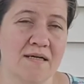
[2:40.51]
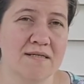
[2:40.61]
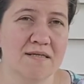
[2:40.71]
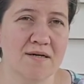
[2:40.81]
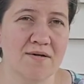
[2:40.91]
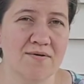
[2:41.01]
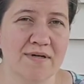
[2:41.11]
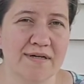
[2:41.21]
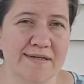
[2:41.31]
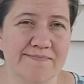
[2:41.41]
So
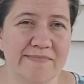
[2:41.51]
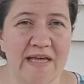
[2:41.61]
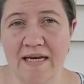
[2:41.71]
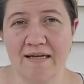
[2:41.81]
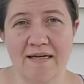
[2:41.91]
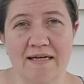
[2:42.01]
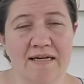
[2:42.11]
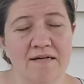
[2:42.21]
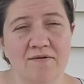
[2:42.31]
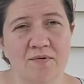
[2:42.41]
um, any any
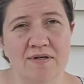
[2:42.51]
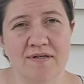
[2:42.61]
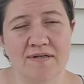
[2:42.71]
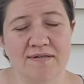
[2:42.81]
needlework,